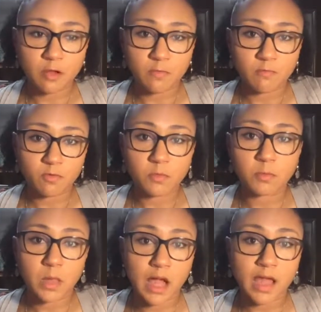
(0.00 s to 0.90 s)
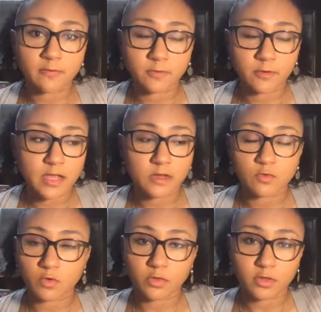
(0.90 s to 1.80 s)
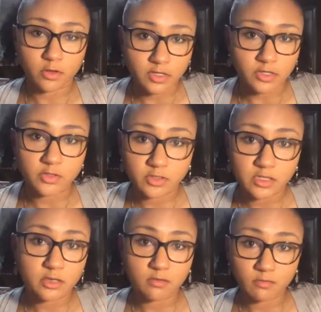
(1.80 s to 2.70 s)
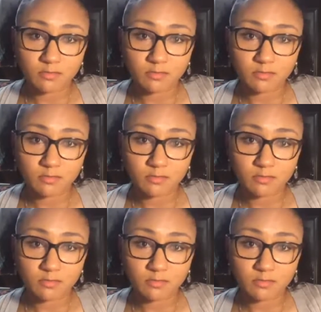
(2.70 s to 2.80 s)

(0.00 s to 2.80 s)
from applying for any role that you're interested in.